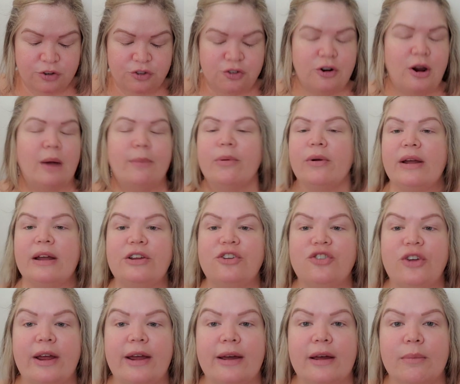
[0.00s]
Strawberry
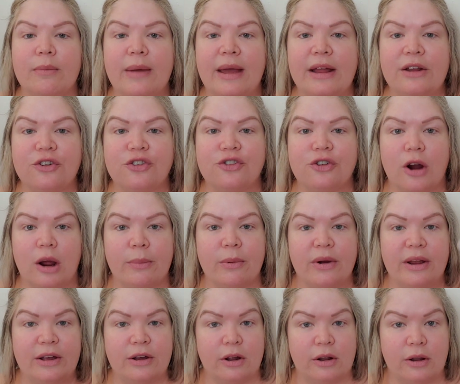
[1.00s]
Jam, and
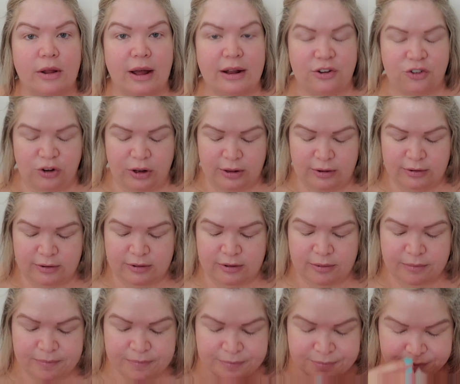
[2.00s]
Strawberry
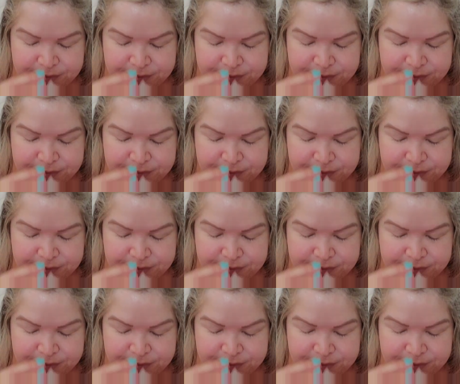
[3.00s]
Kolaches.